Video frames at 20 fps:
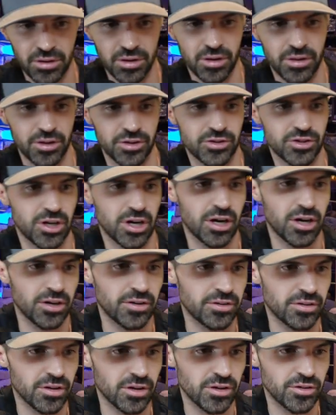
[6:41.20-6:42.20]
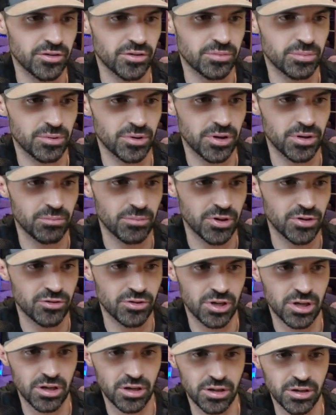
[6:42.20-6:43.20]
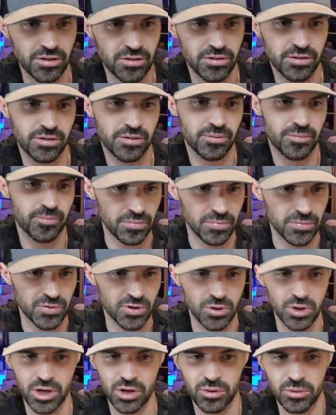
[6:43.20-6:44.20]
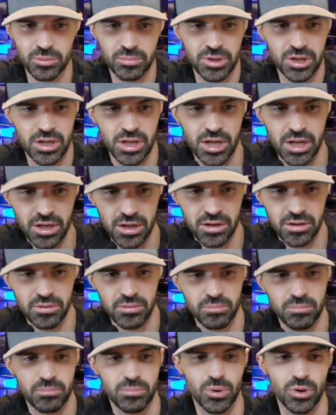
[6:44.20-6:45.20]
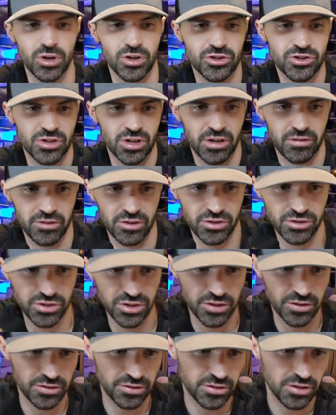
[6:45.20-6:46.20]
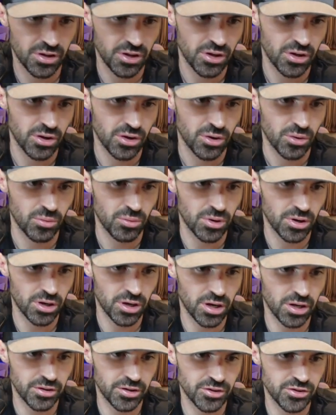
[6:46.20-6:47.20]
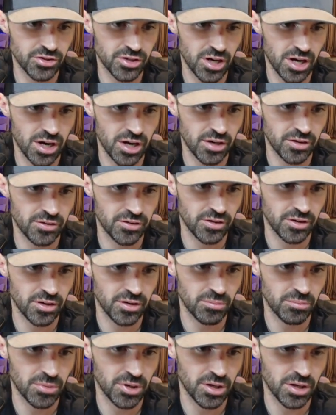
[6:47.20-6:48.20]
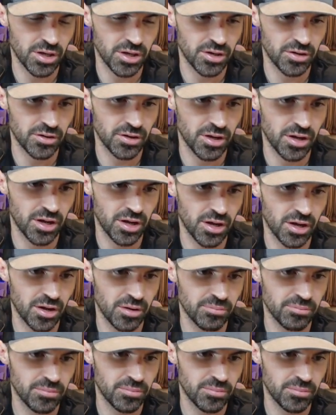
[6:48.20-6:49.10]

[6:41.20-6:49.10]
on the chart, I'll just put in my trend lines. So here would be hidden bullish divergence, where on the chart it made a